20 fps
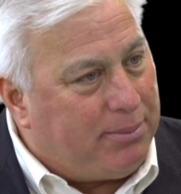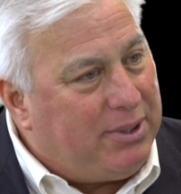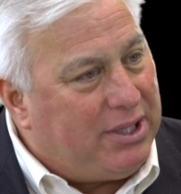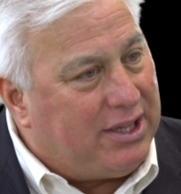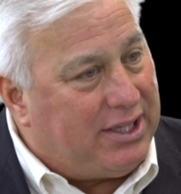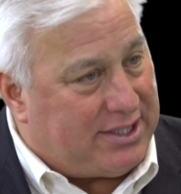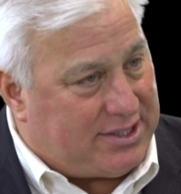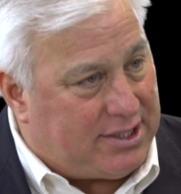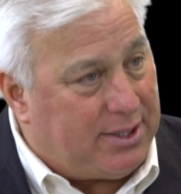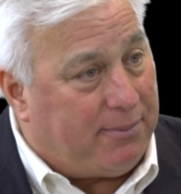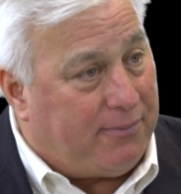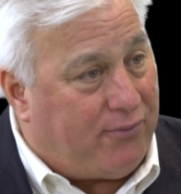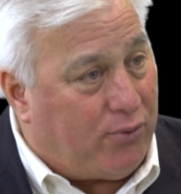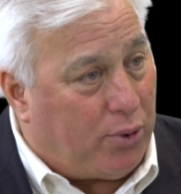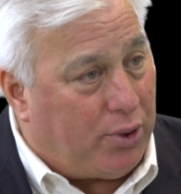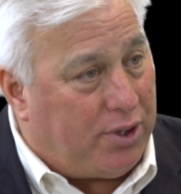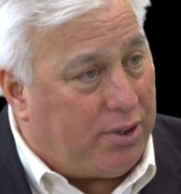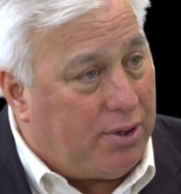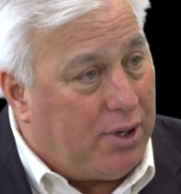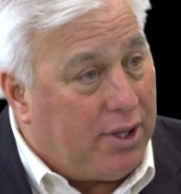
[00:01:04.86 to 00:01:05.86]
let me list them
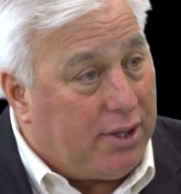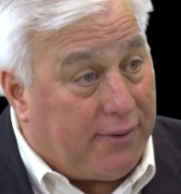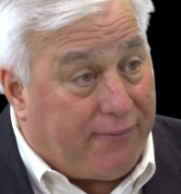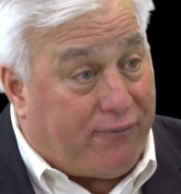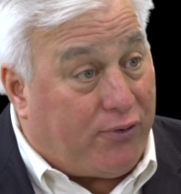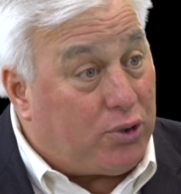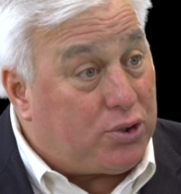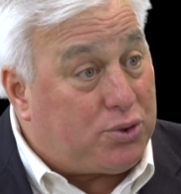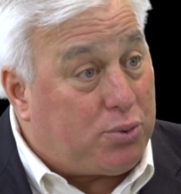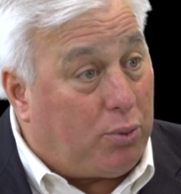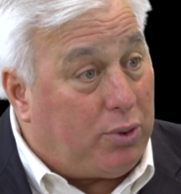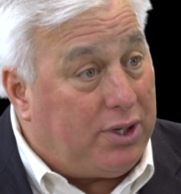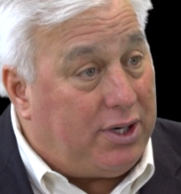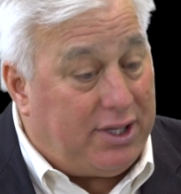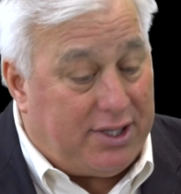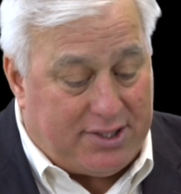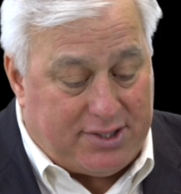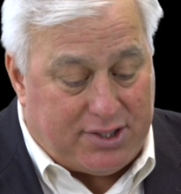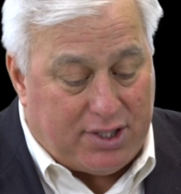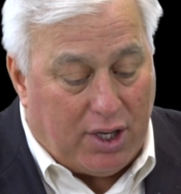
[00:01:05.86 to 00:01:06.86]
for you. The first one
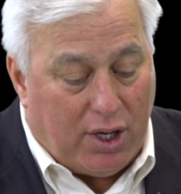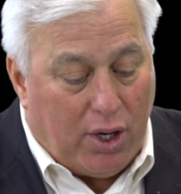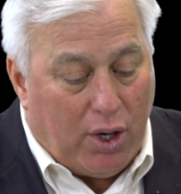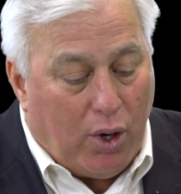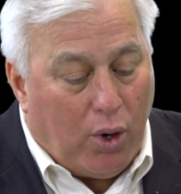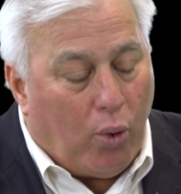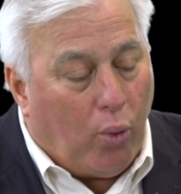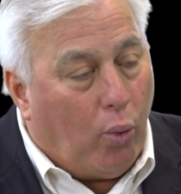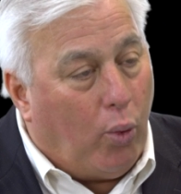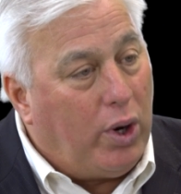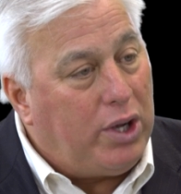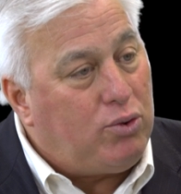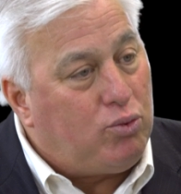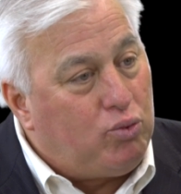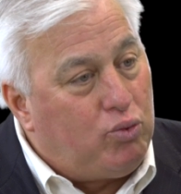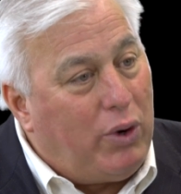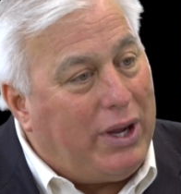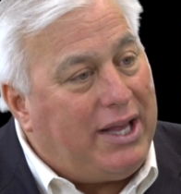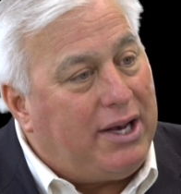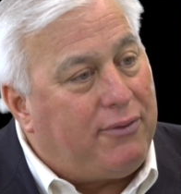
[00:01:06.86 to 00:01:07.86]
is, what
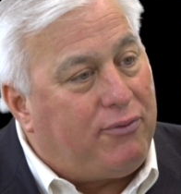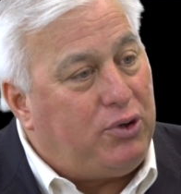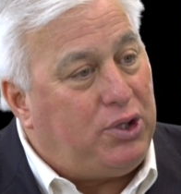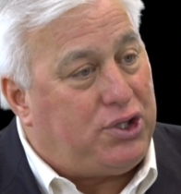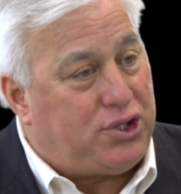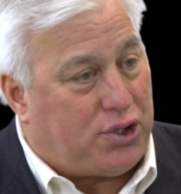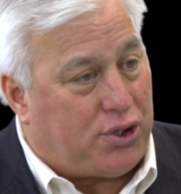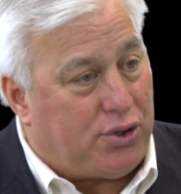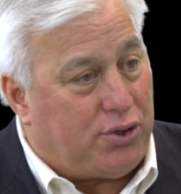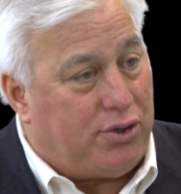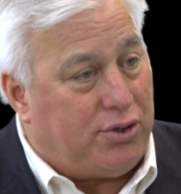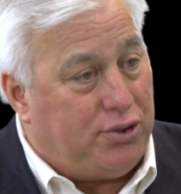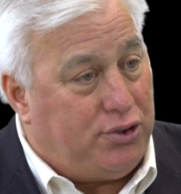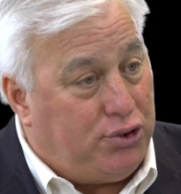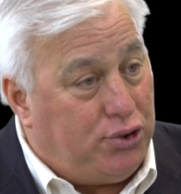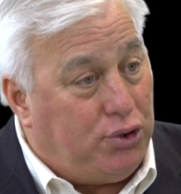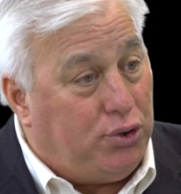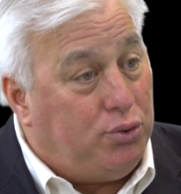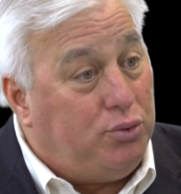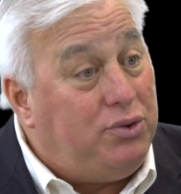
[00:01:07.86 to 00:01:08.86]
rate of return
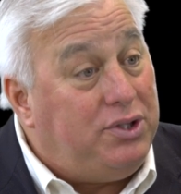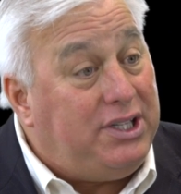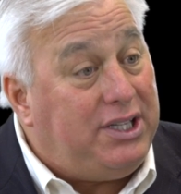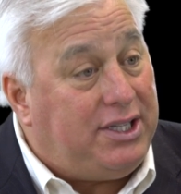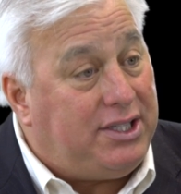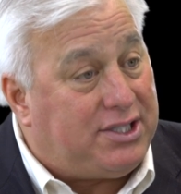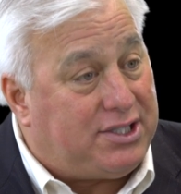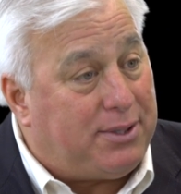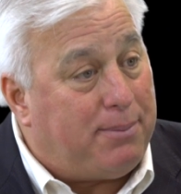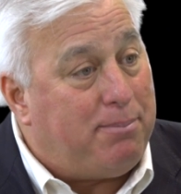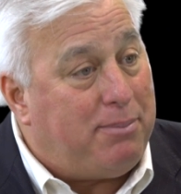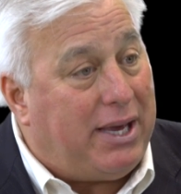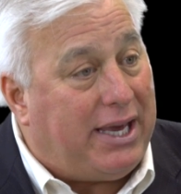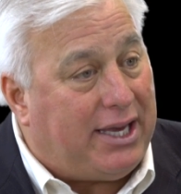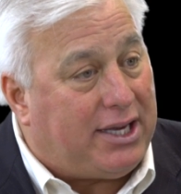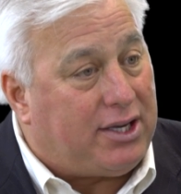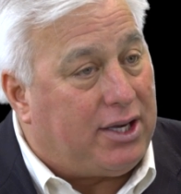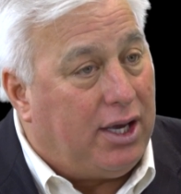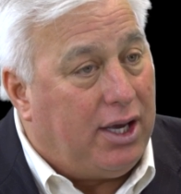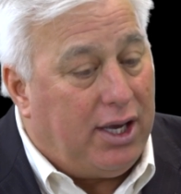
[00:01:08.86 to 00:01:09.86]
do you need to
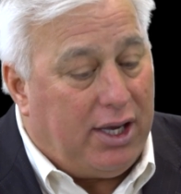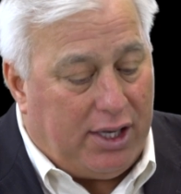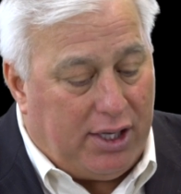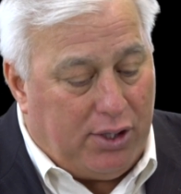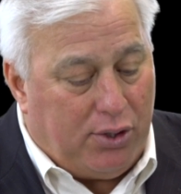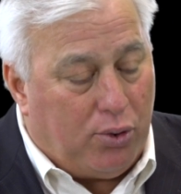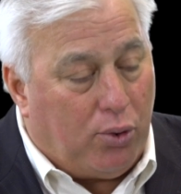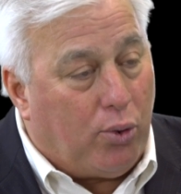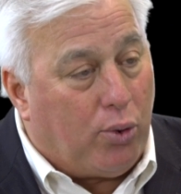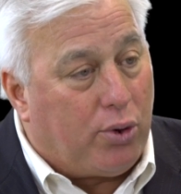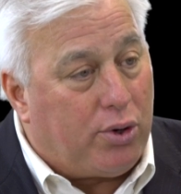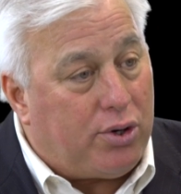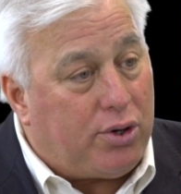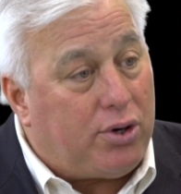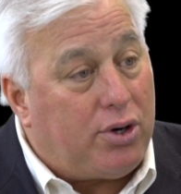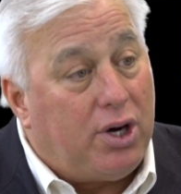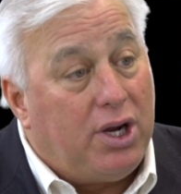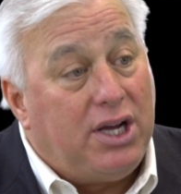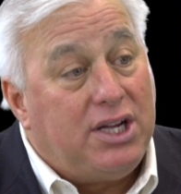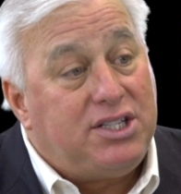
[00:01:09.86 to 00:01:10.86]
make in
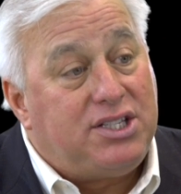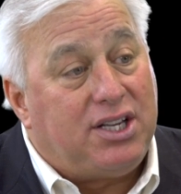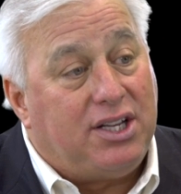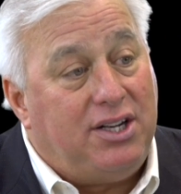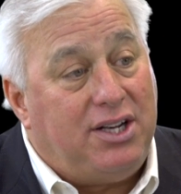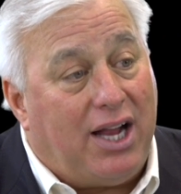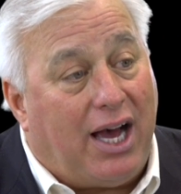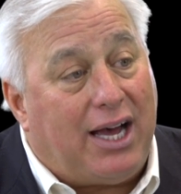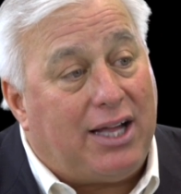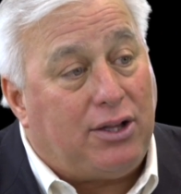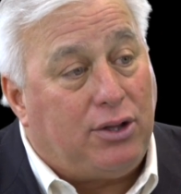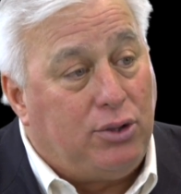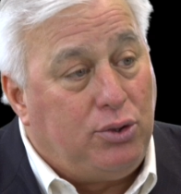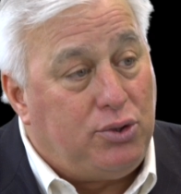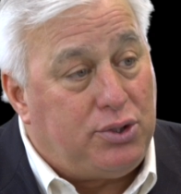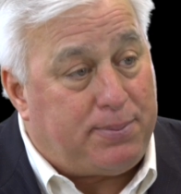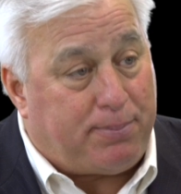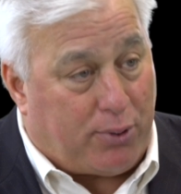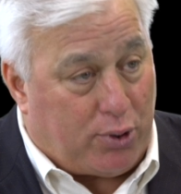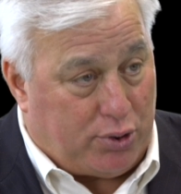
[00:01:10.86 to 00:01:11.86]
order to not
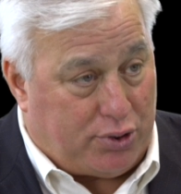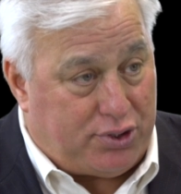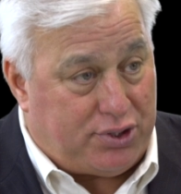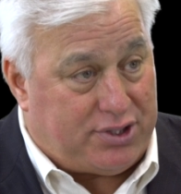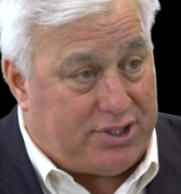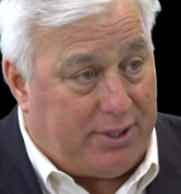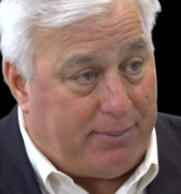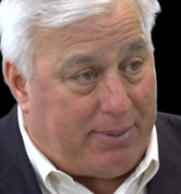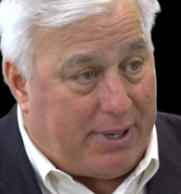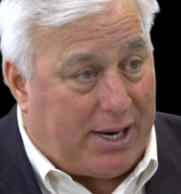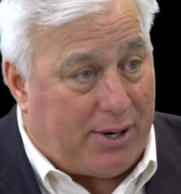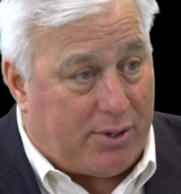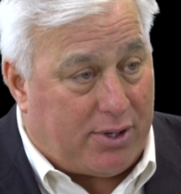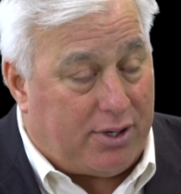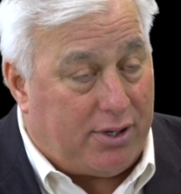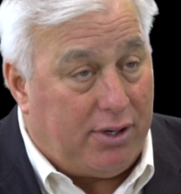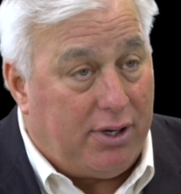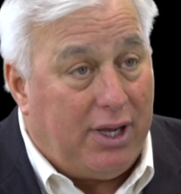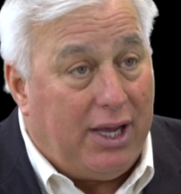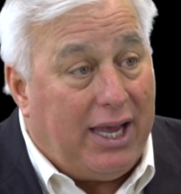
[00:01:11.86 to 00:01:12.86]
lose purchasing
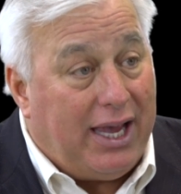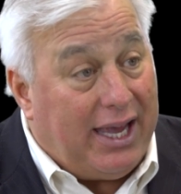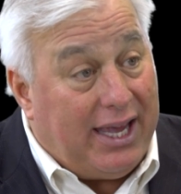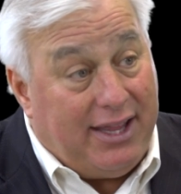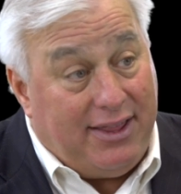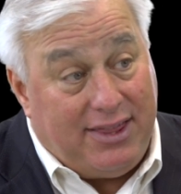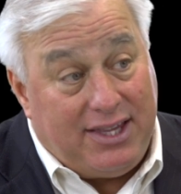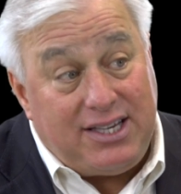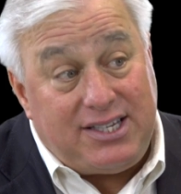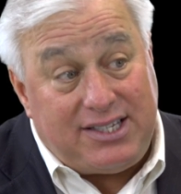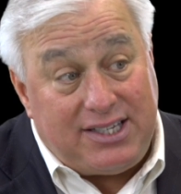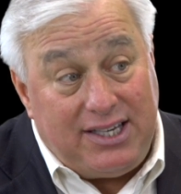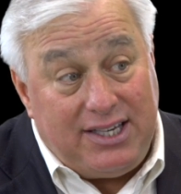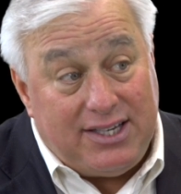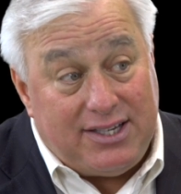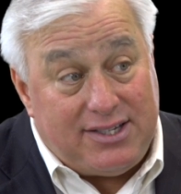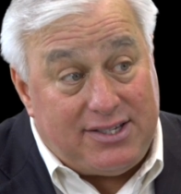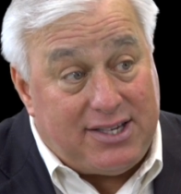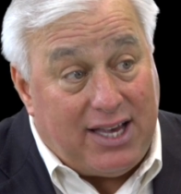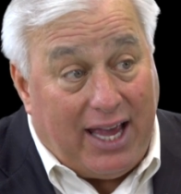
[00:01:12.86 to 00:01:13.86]
power? And this
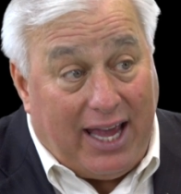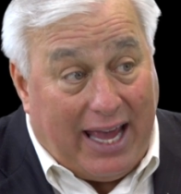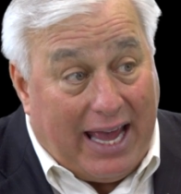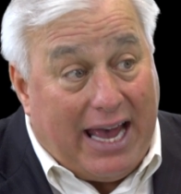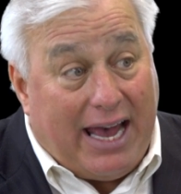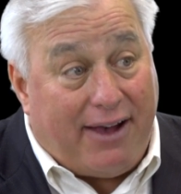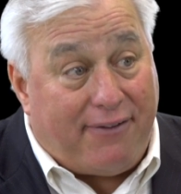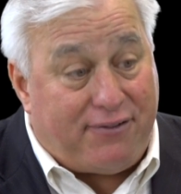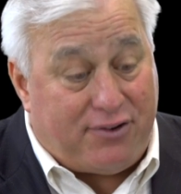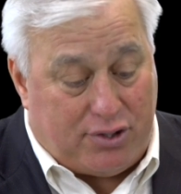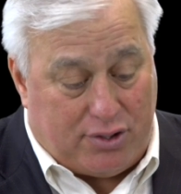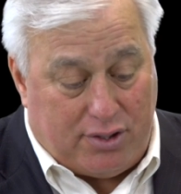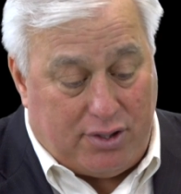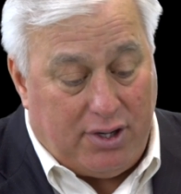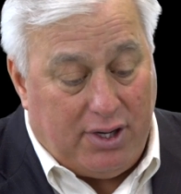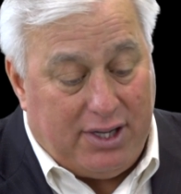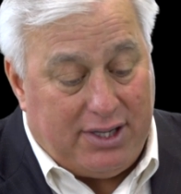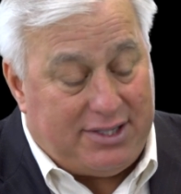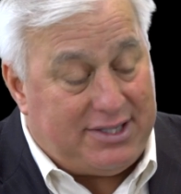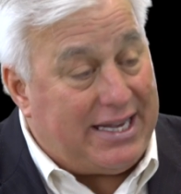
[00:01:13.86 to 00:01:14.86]
is after
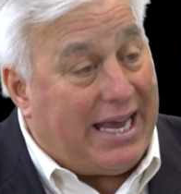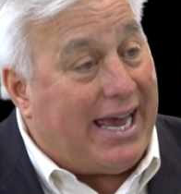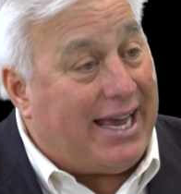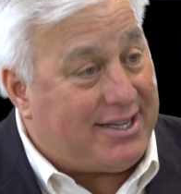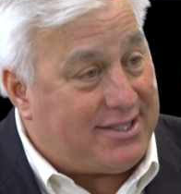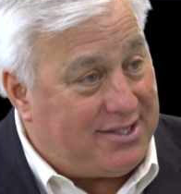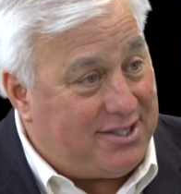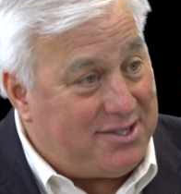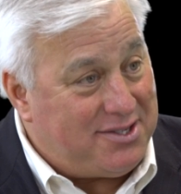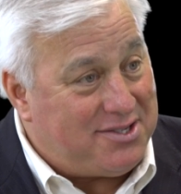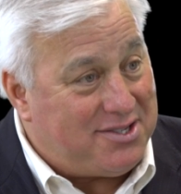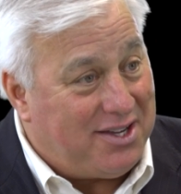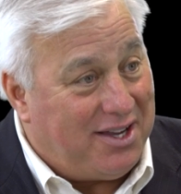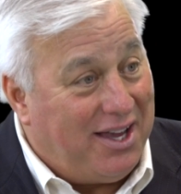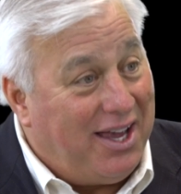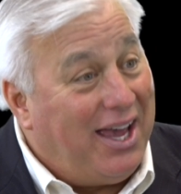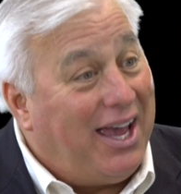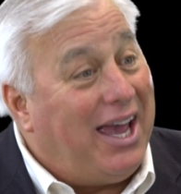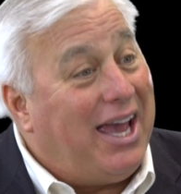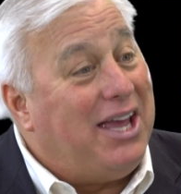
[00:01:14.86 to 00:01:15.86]
taxes
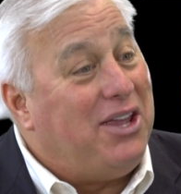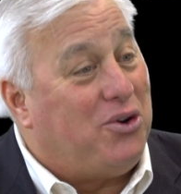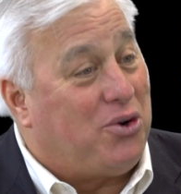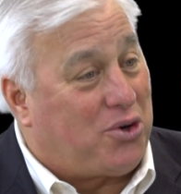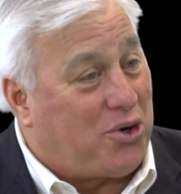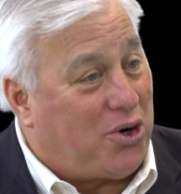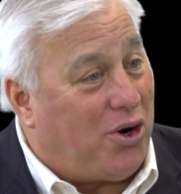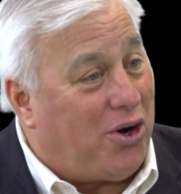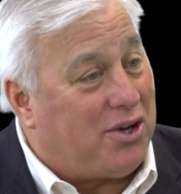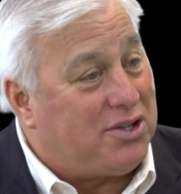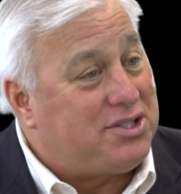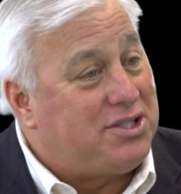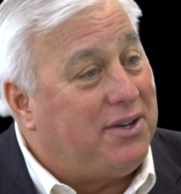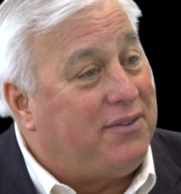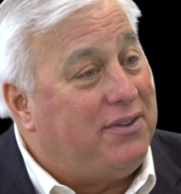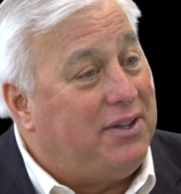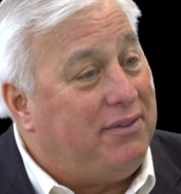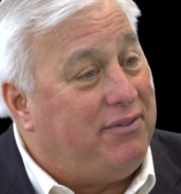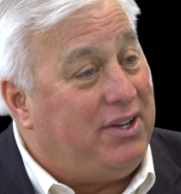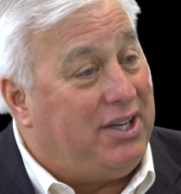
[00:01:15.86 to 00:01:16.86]
and your cost
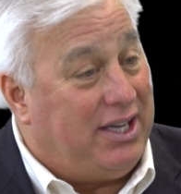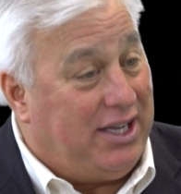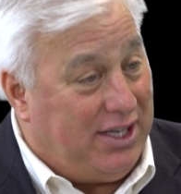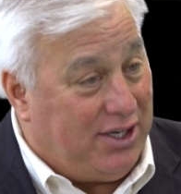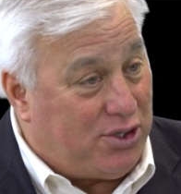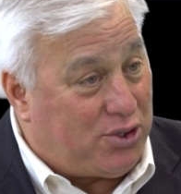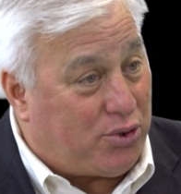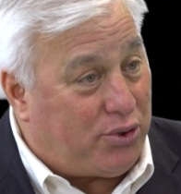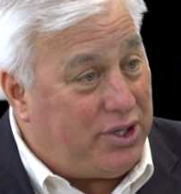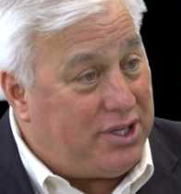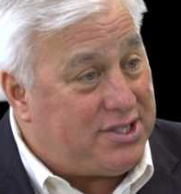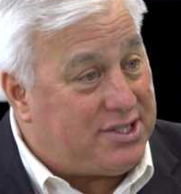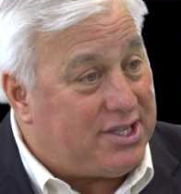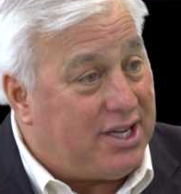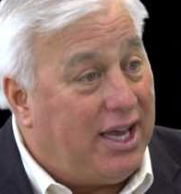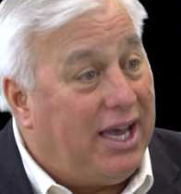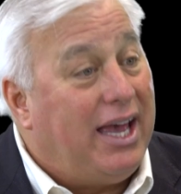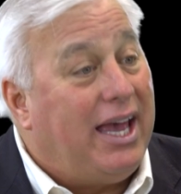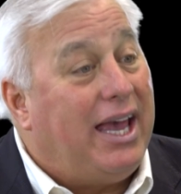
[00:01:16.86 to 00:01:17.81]
of living increase